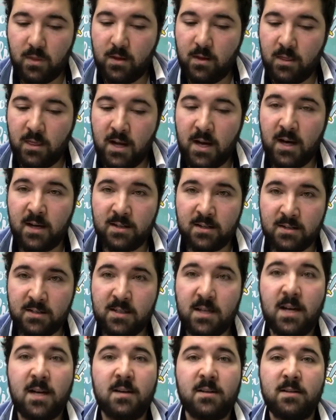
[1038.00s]
They
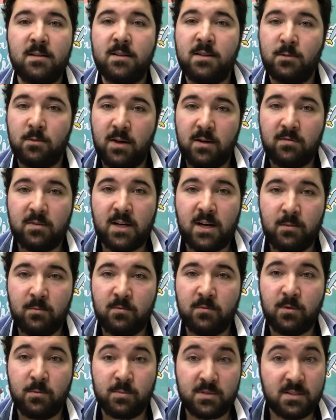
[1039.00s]
understand you have come
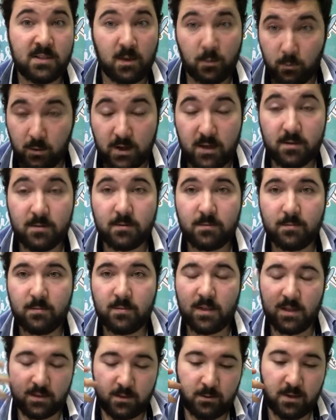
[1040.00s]
from somewhere,
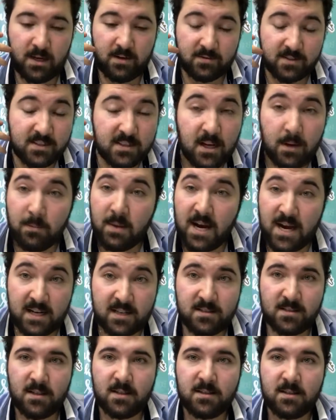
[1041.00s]
that you have some
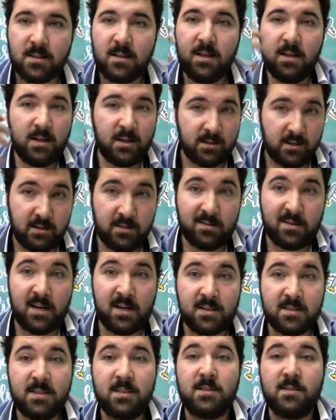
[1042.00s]
accent, and the English
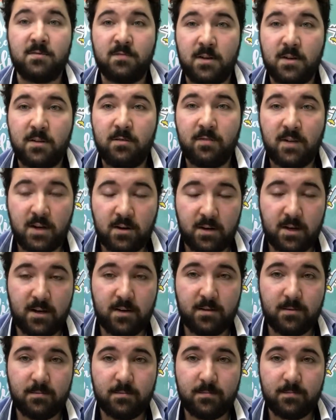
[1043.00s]
accent is very varied.
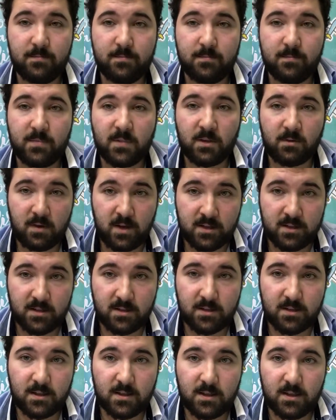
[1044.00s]

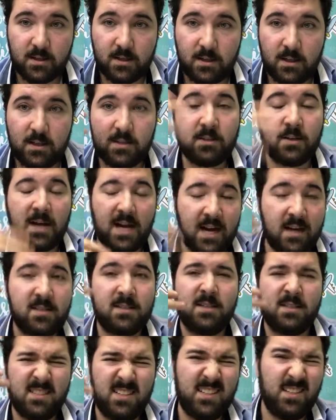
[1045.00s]
Granted.
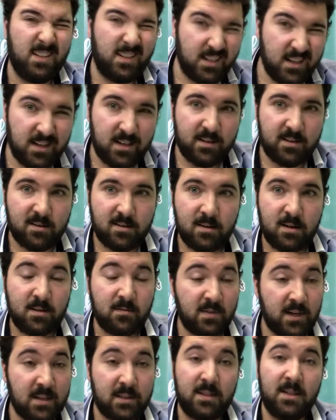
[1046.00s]
Accents in English. In
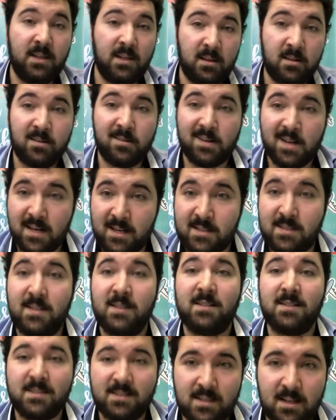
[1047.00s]
fact, the English
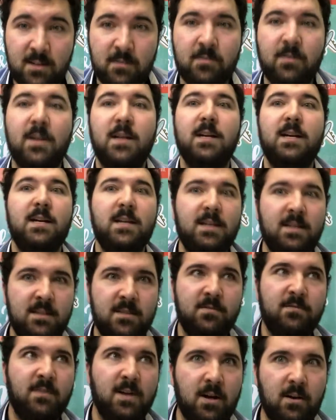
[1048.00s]
accent itself is
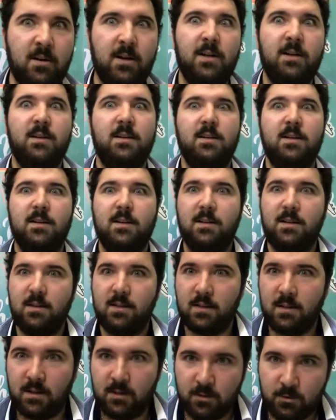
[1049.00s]
varied
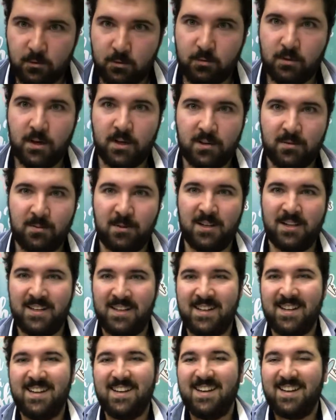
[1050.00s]
incredibly.